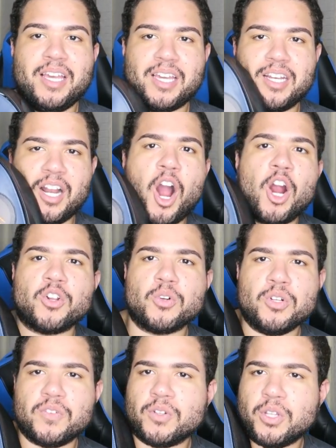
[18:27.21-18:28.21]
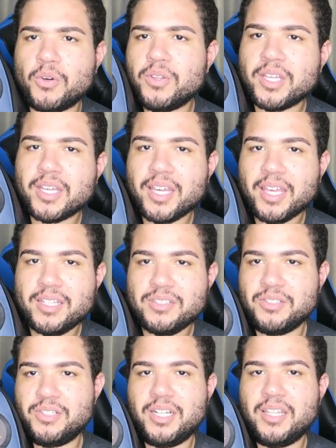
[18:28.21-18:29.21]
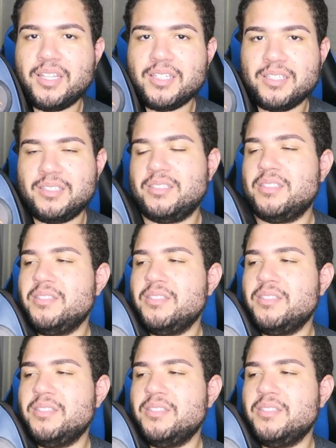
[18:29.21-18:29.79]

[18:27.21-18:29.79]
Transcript: Like on an article of clothing, I guess, or anything